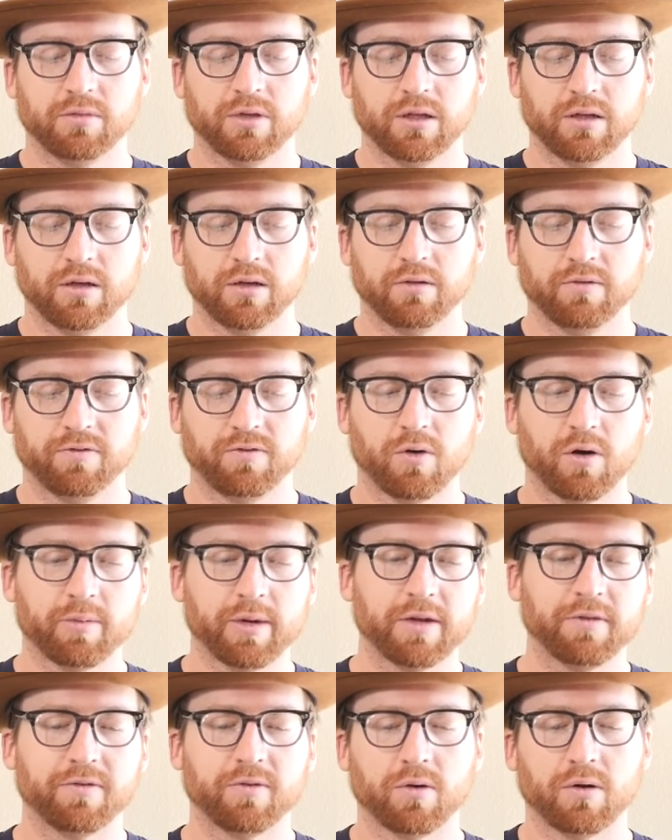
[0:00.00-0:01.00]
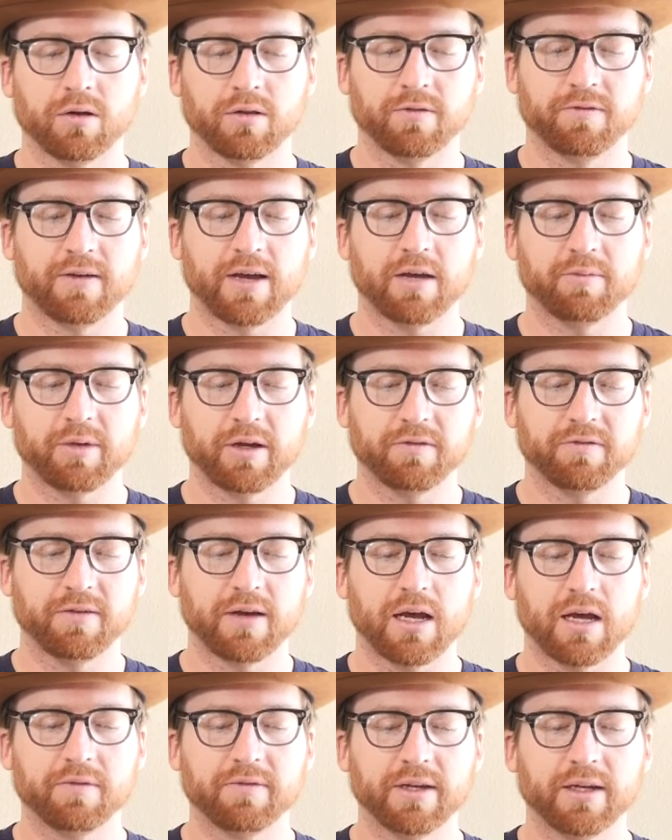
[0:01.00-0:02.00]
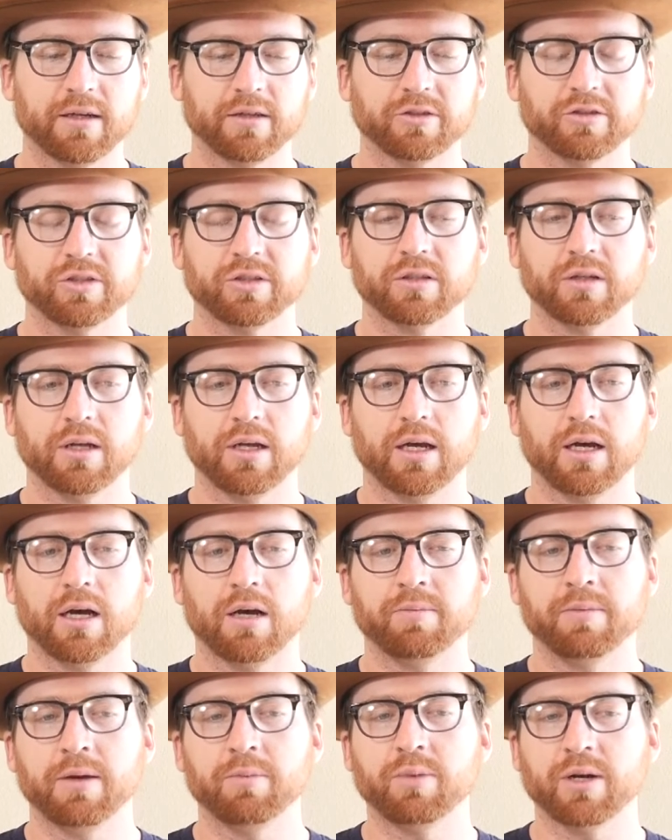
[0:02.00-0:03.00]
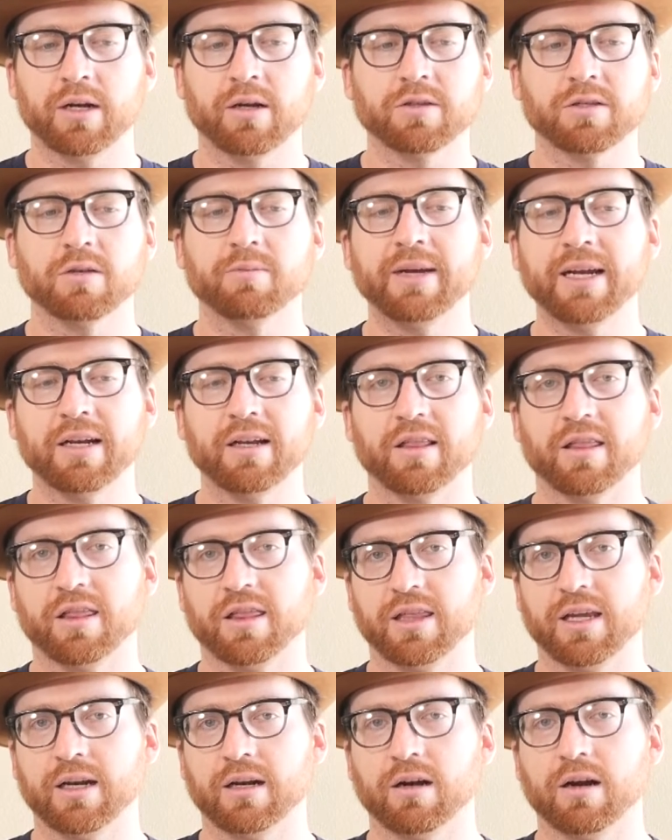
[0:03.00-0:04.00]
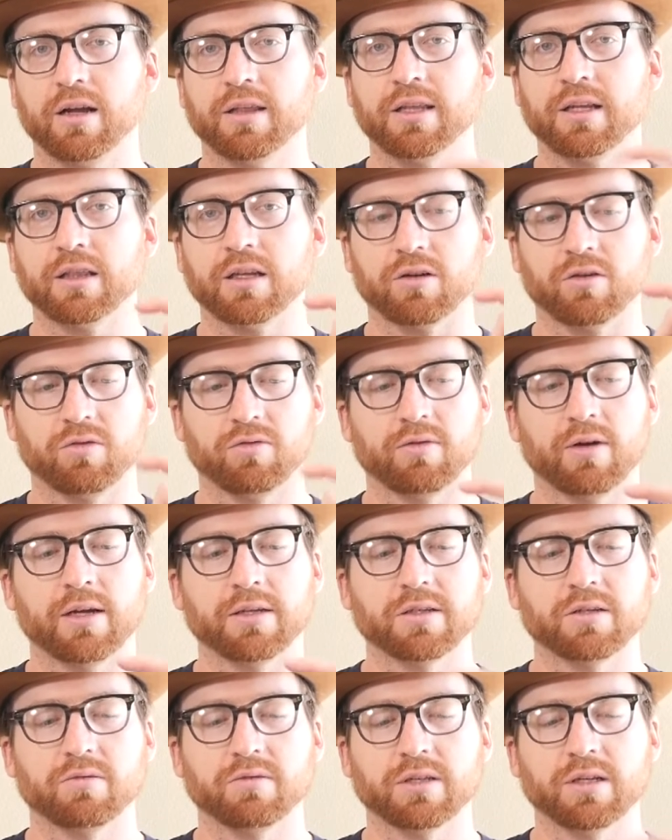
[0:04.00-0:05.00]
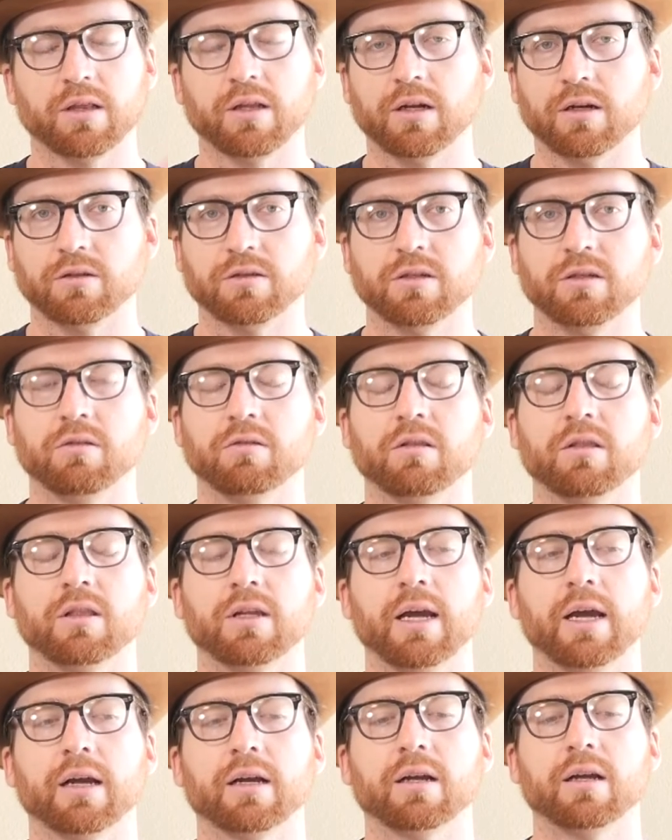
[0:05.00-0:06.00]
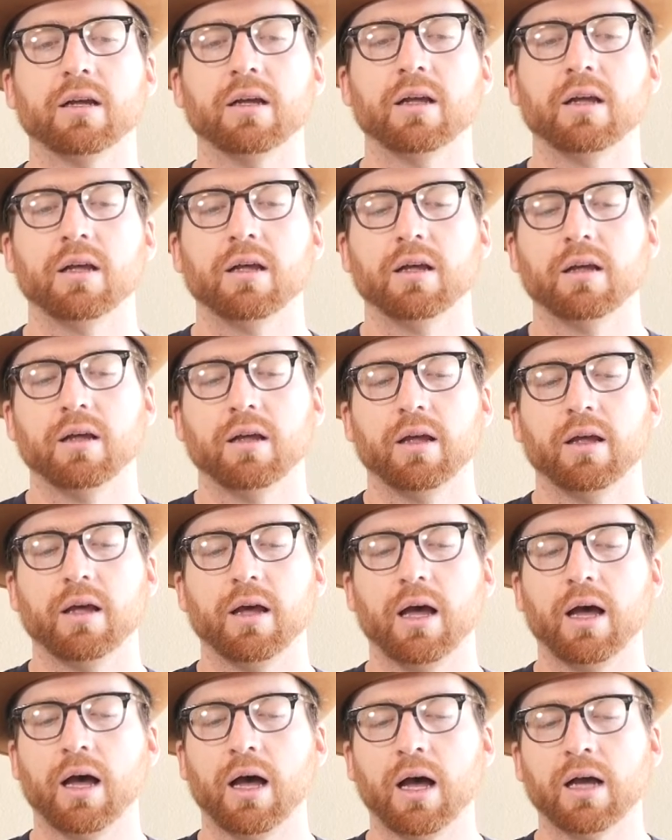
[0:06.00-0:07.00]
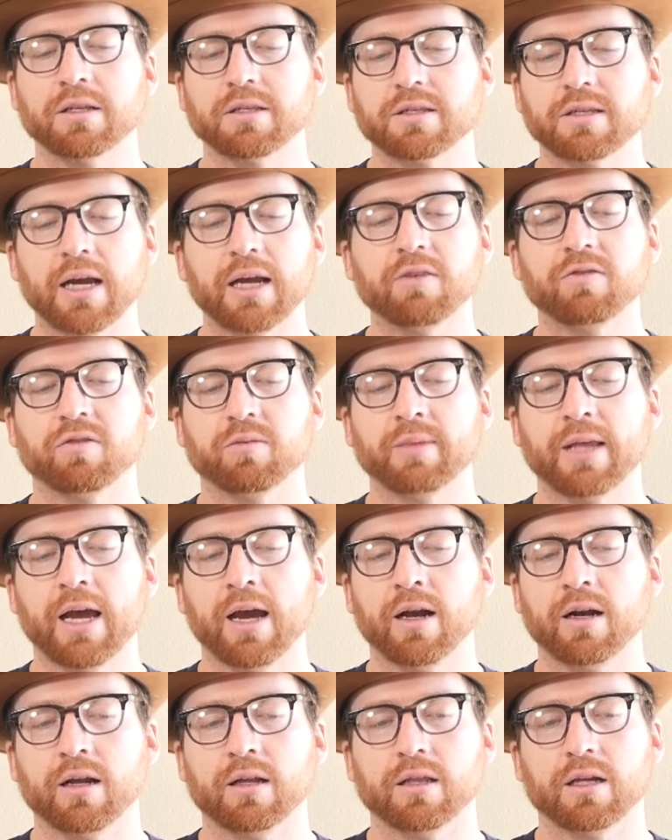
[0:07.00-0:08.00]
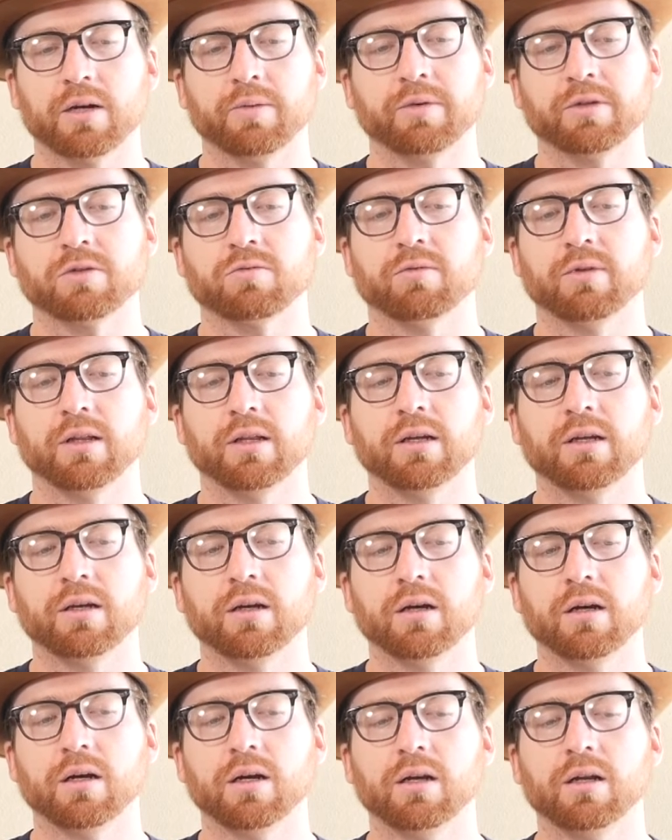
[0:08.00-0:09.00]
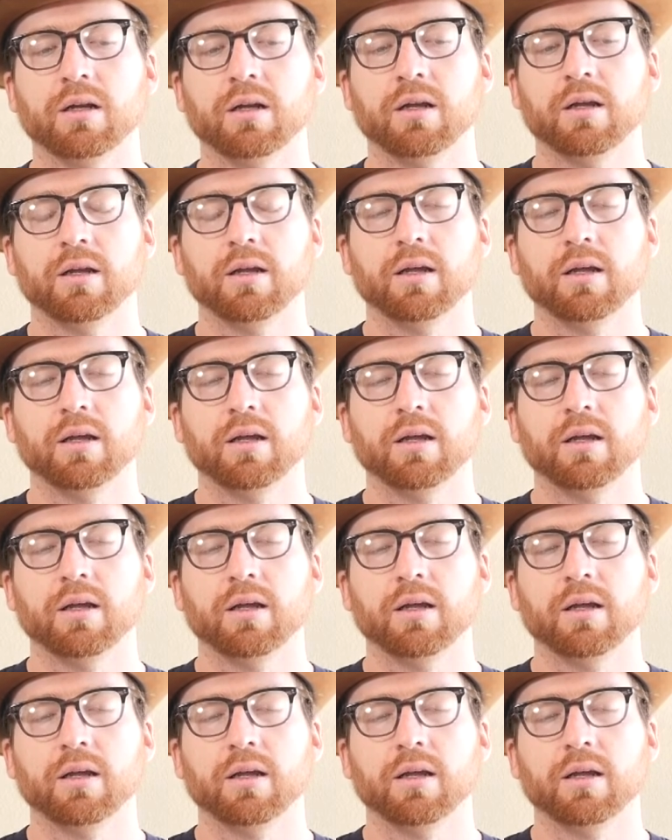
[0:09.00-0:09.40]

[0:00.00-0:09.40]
the 4x4, the 5x5 inch, but also made it thinner. I think the crust was a little too thick. Aside from that, I thought it was really good.